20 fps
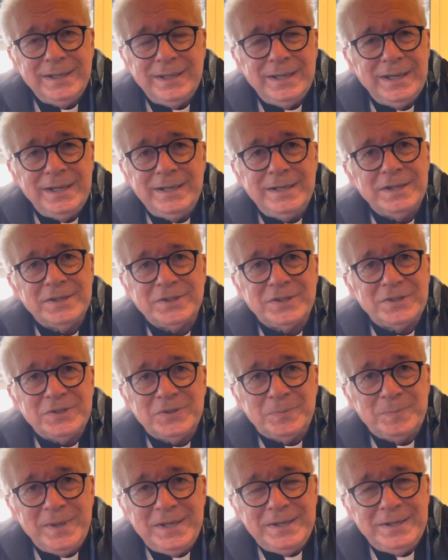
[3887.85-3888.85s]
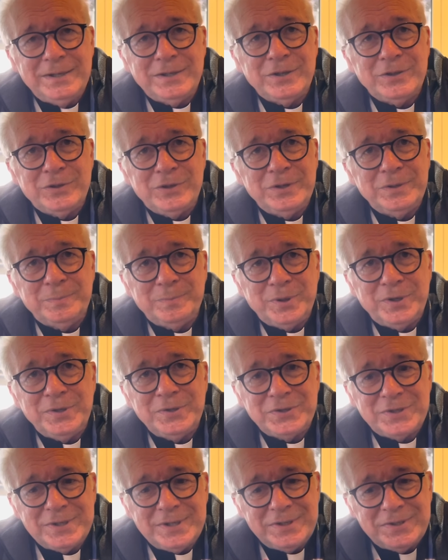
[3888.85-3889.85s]
he doesn't speak in the third
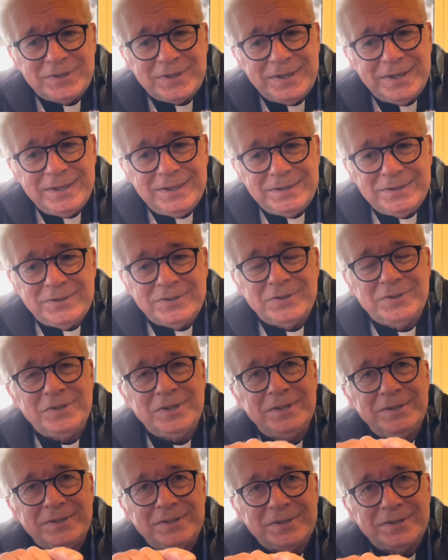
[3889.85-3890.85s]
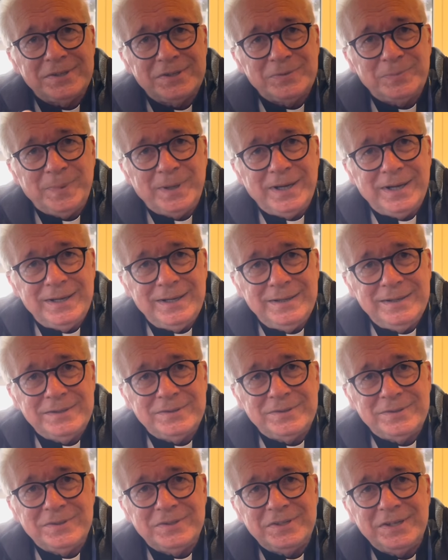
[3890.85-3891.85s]
person and say, "This is Jesus' body,
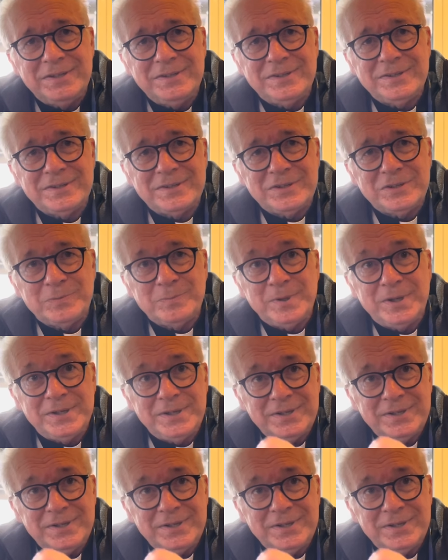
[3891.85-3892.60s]
this is Jesus' blood."